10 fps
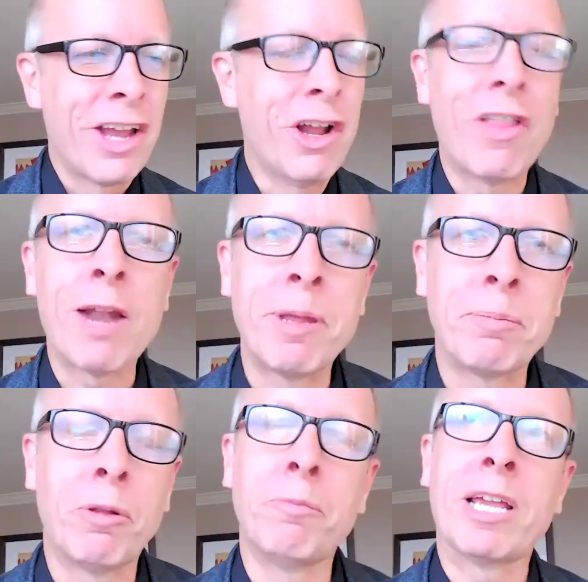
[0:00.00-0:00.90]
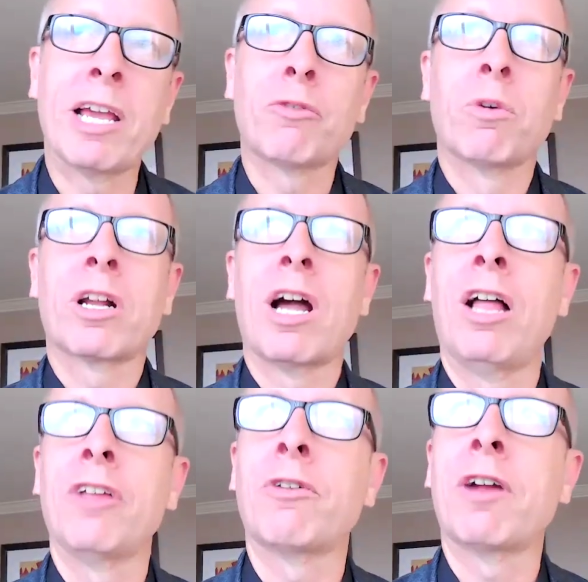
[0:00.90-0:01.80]
A lot of people, because we're
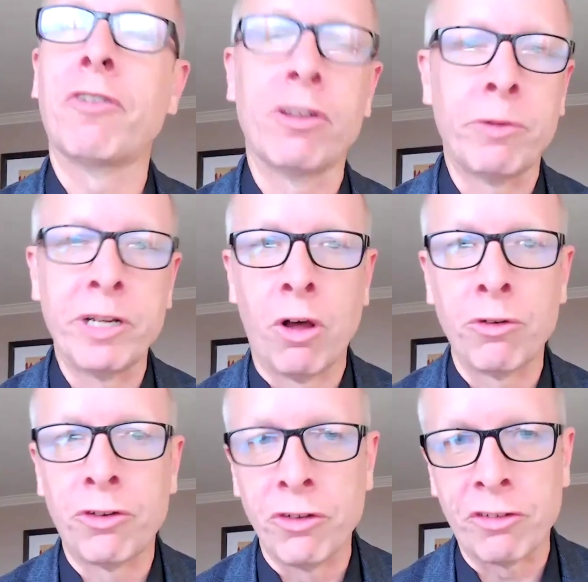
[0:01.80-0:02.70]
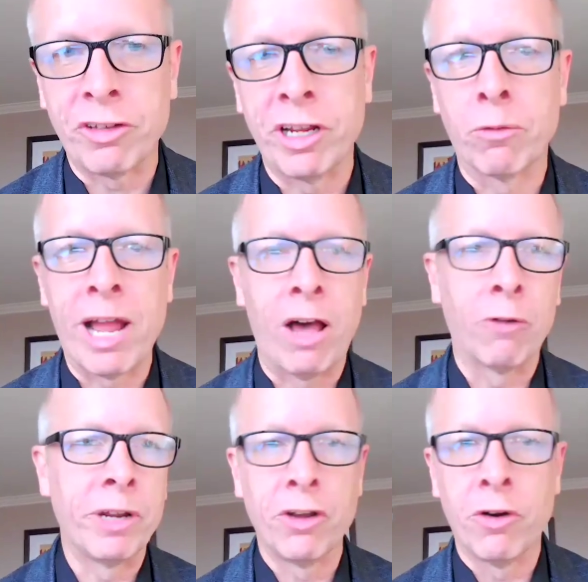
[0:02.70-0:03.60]
college referees, we don't do this year round.
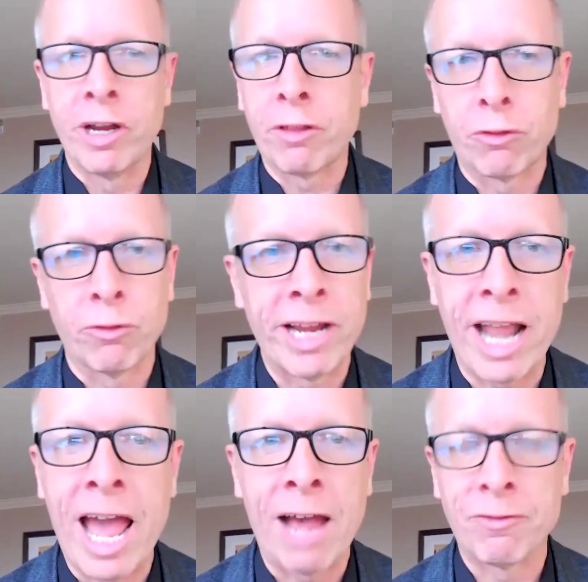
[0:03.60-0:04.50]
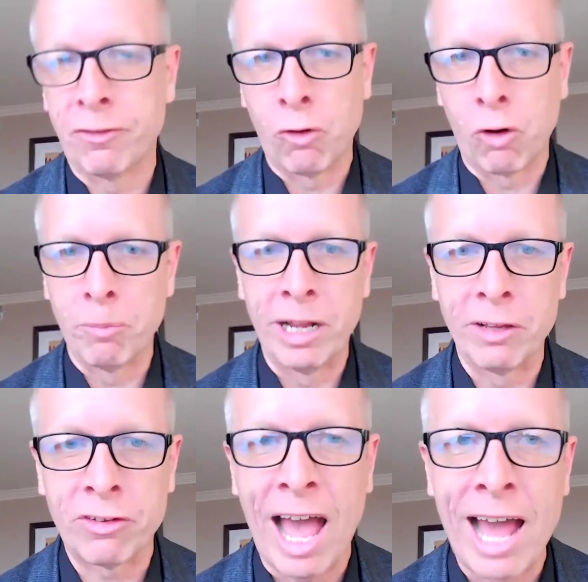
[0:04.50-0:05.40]
We do it 3.5 to 4
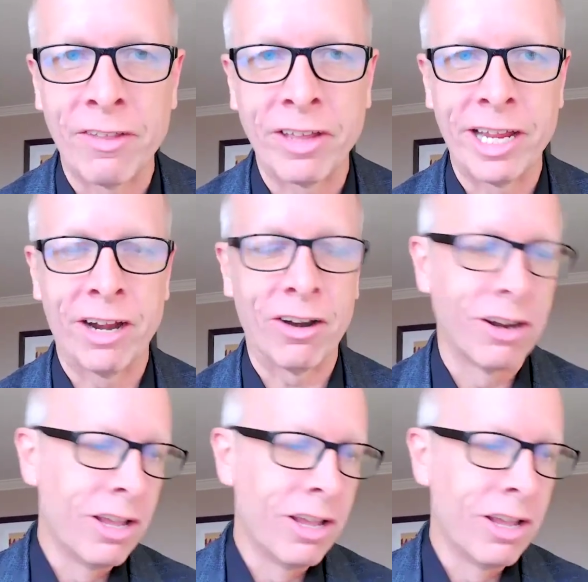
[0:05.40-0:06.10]
months out of the year.